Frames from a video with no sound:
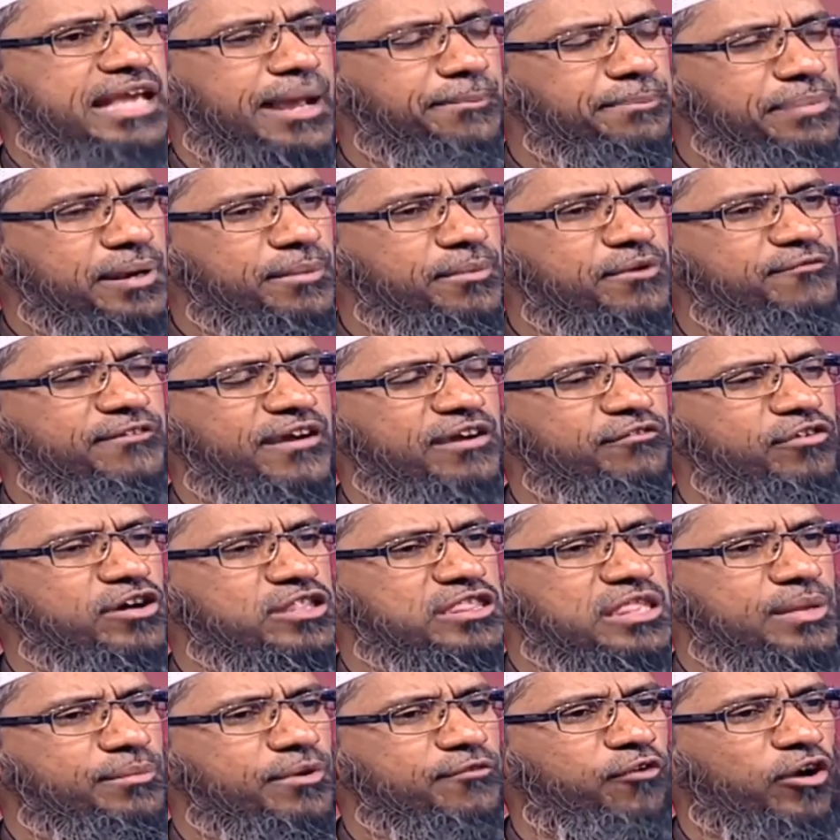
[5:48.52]
chapter number five,
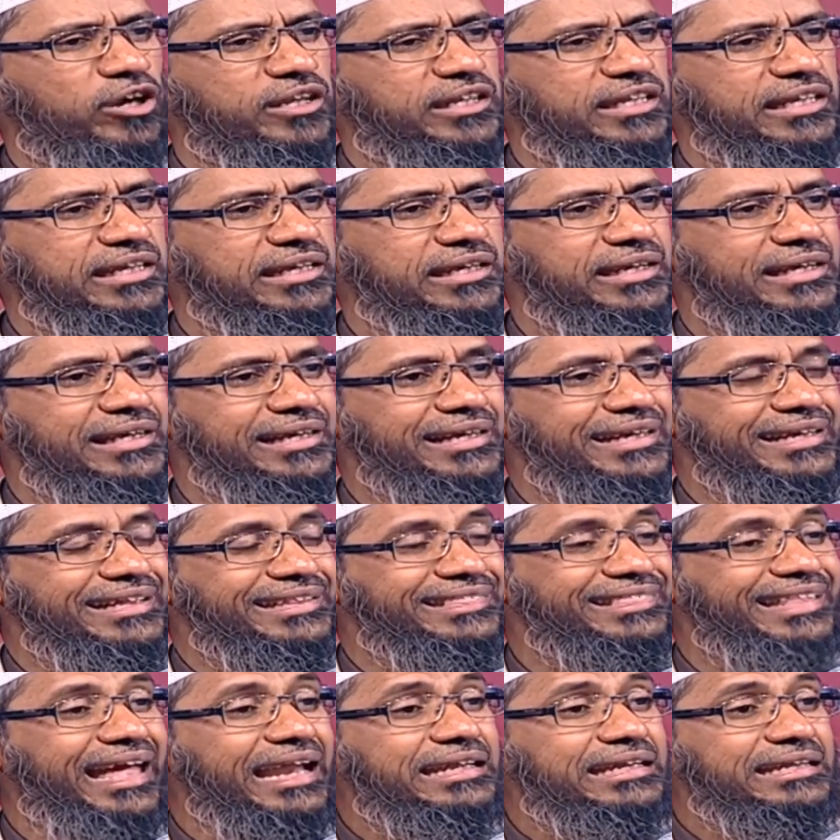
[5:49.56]
verse number forty,
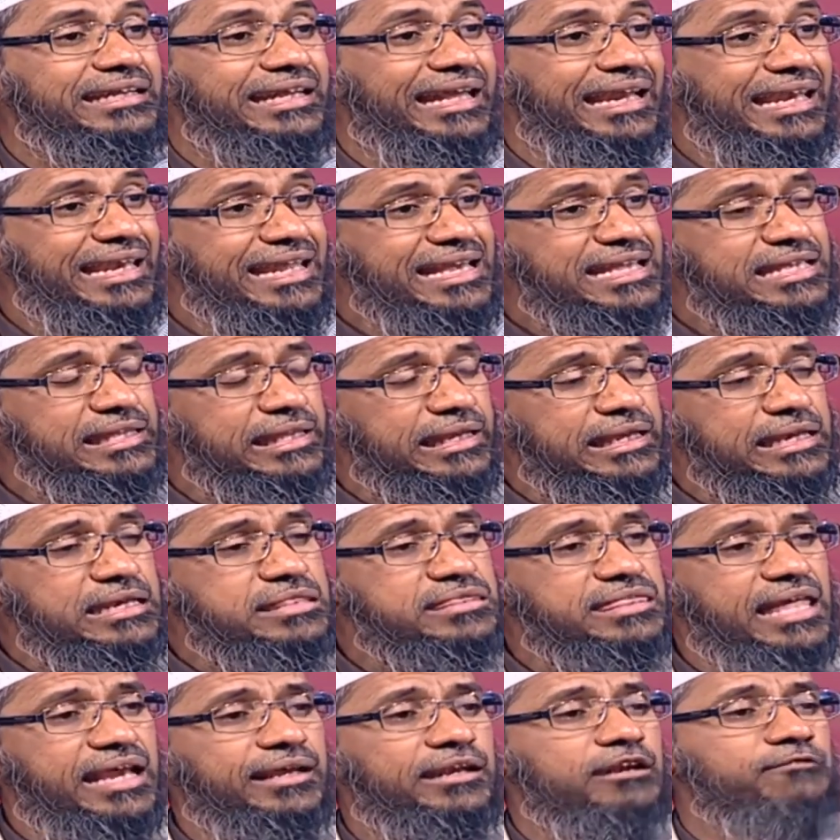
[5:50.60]
that killing
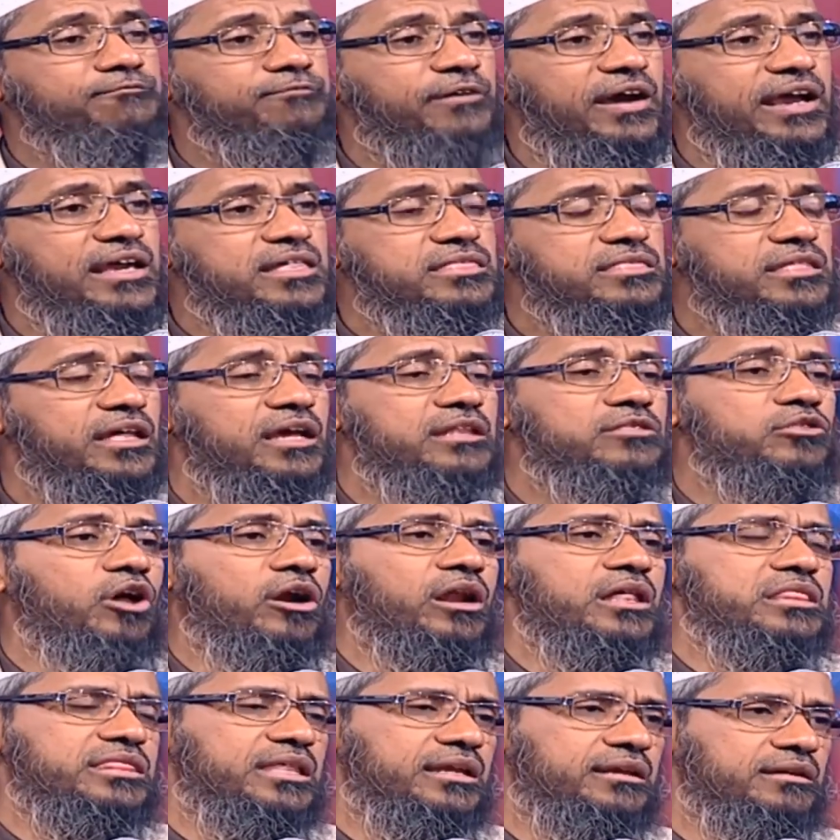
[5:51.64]
in sacrifice is
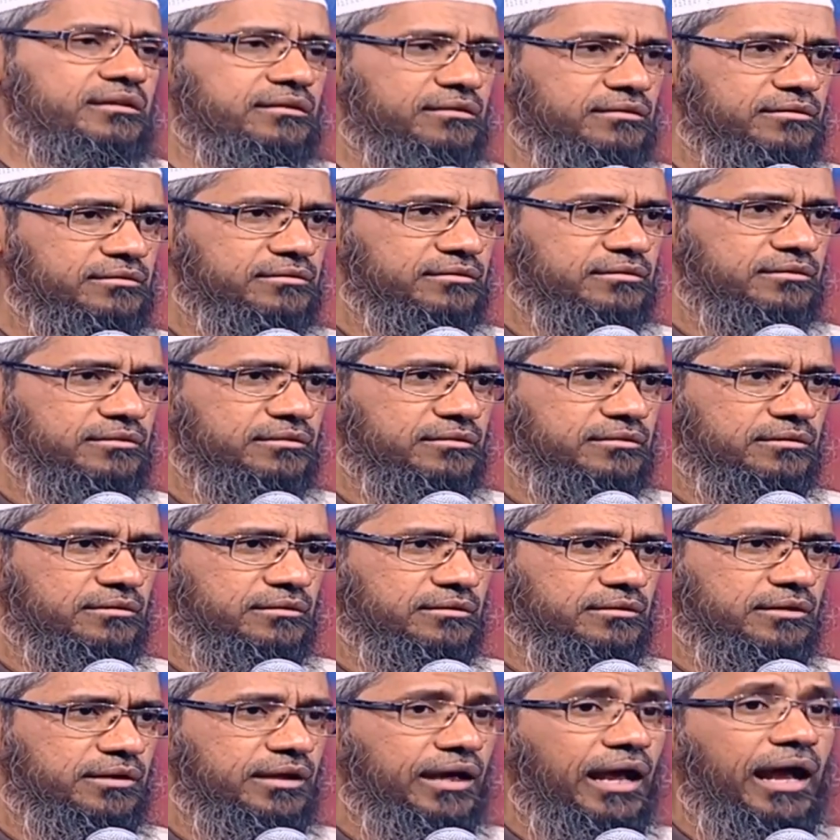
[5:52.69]
not a sin.
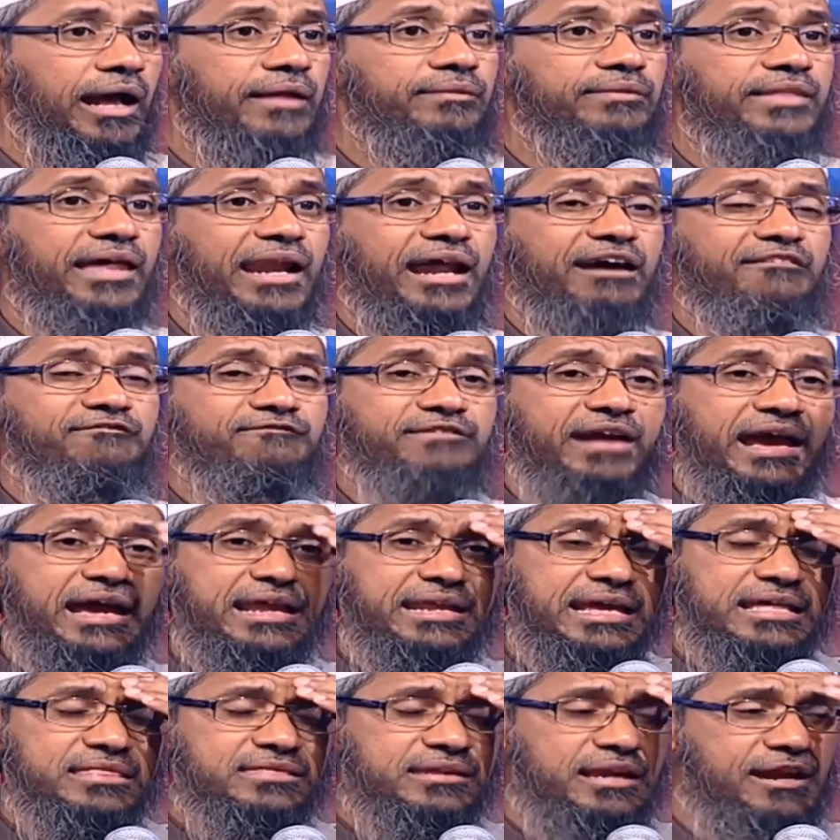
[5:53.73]
There are
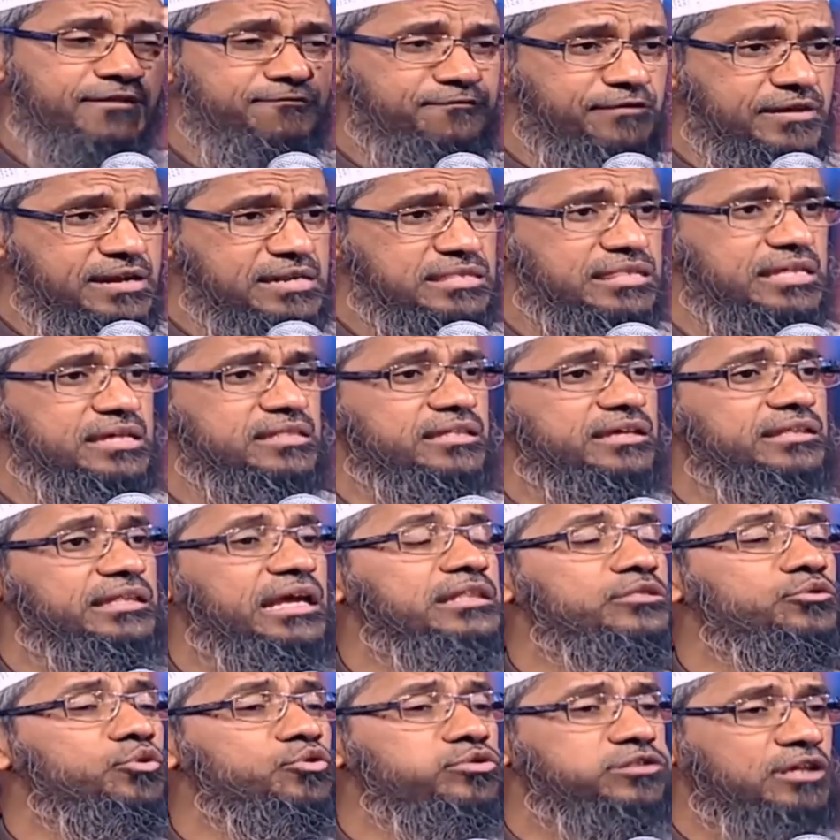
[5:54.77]
various references in the
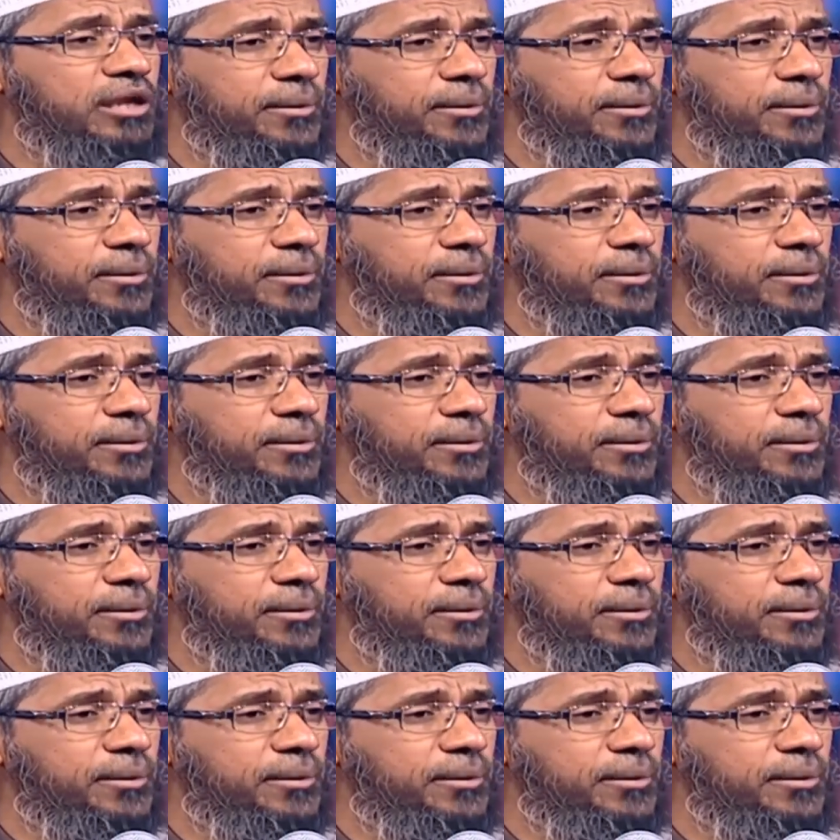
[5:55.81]
Hindu